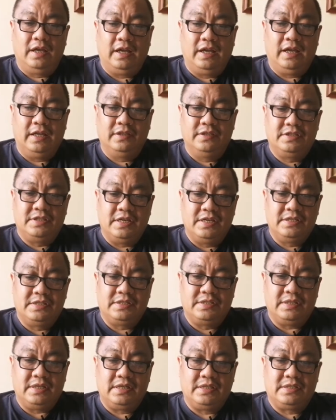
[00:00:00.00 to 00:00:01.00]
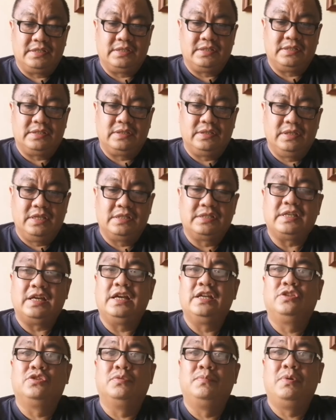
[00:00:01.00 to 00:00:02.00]
And since it's
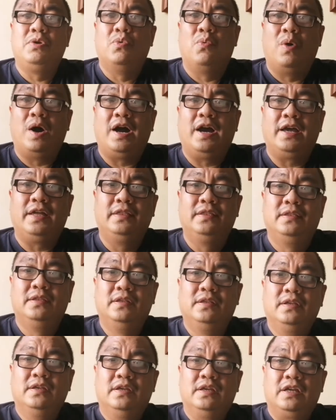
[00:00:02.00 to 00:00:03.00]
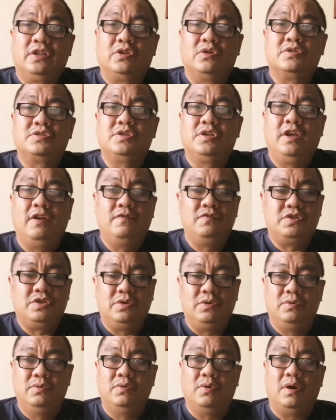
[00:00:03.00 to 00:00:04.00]
designed to be wide, it also gives
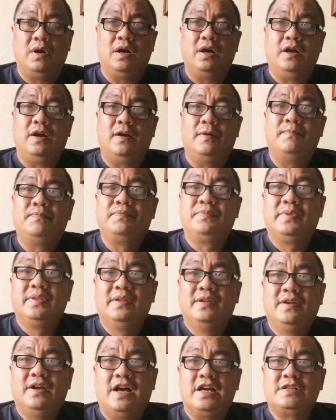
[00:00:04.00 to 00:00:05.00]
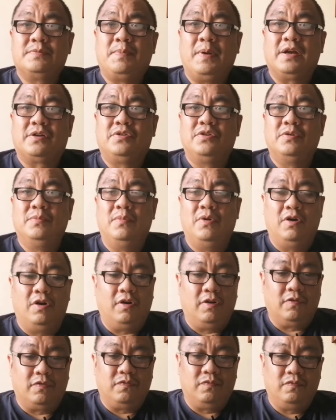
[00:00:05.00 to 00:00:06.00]
you a spectrum
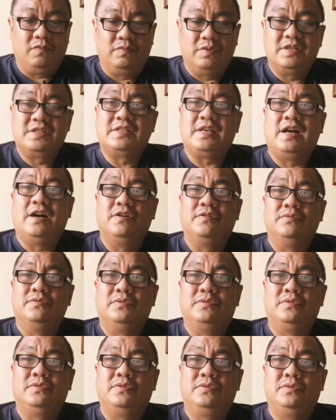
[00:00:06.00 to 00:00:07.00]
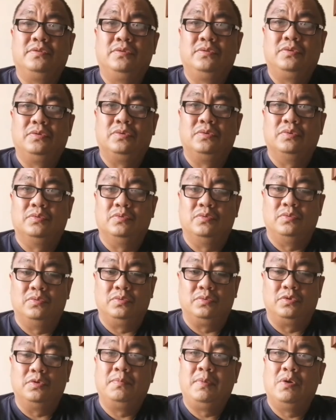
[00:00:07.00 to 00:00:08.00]
of the sound
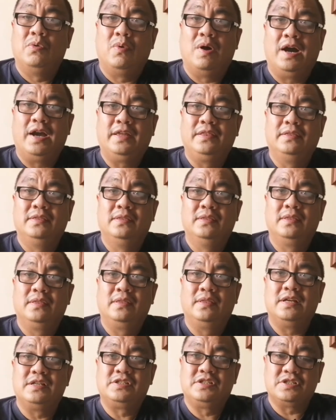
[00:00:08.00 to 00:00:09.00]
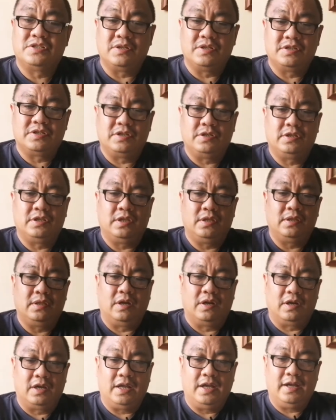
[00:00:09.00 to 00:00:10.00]
to be wide, not just in a
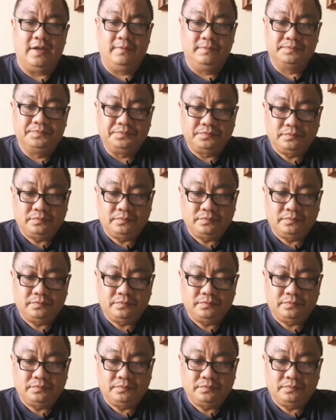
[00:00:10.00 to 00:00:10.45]
certain area.